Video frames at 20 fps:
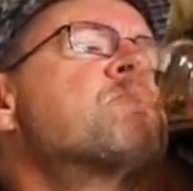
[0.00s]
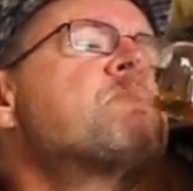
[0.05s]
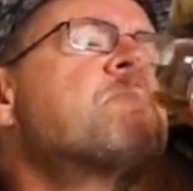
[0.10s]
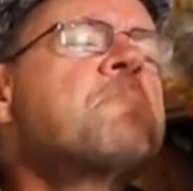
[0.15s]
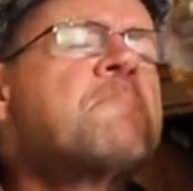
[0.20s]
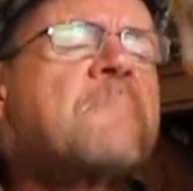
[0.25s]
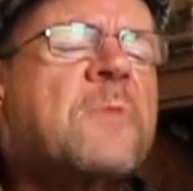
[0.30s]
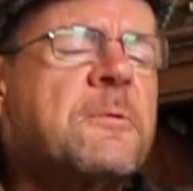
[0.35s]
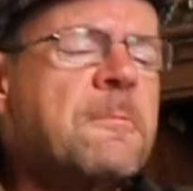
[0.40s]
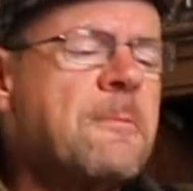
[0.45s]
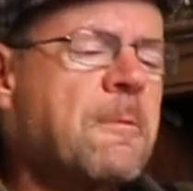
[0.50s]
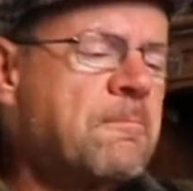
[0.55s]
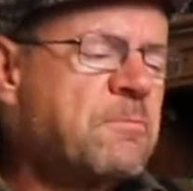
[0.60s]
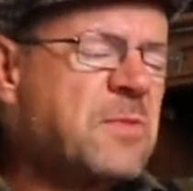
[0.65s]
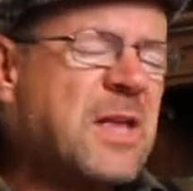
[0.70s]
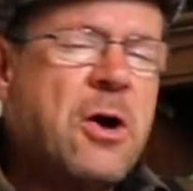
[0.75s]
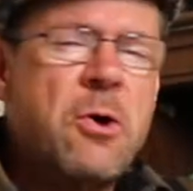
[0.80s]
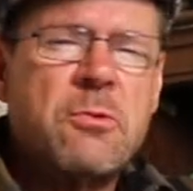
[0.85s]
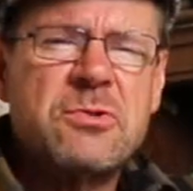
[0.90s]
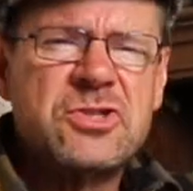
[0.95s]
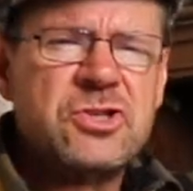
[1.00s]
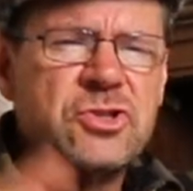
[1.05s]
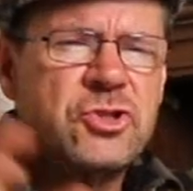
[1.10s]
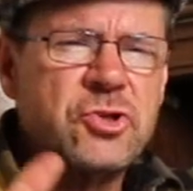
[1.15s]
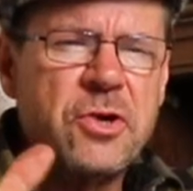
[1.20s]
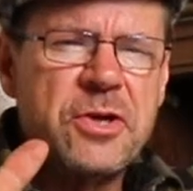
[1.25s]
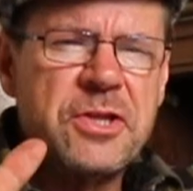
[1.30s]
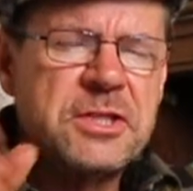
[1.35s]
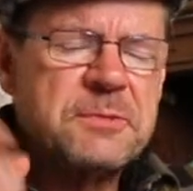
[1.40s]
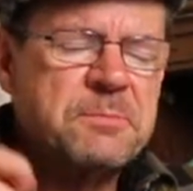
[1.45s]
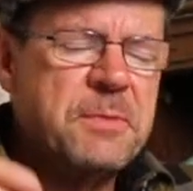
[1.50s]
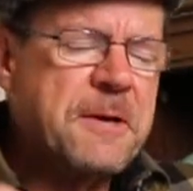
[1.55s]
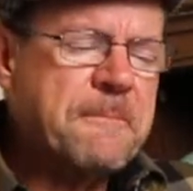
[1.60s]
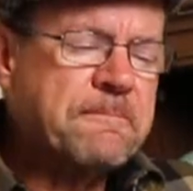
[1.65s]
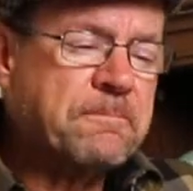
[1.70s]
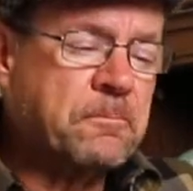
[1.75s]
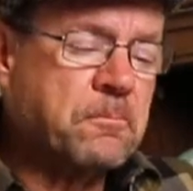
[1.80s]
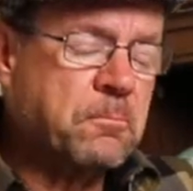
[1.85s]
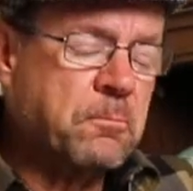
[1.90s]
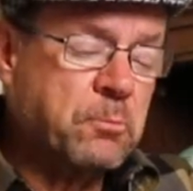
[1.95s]
I always enjoy this
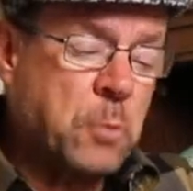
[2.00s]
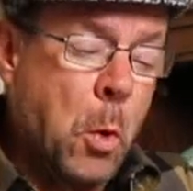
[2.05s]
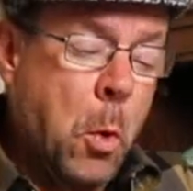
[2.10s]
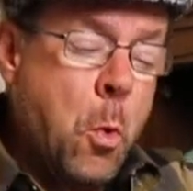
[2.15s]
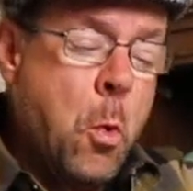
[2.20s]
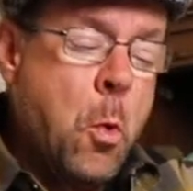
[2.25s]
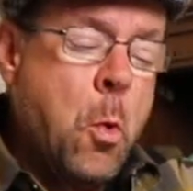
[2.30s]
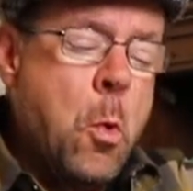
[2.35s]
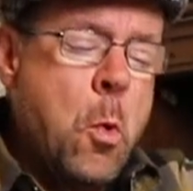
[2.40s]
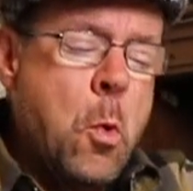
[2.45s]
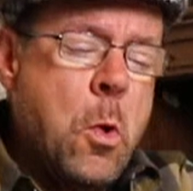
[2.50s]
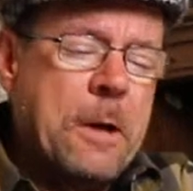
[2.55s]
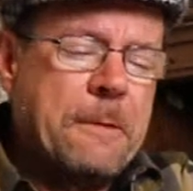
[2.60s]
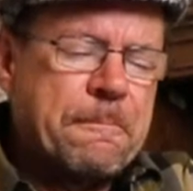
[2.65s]
bit. Oh!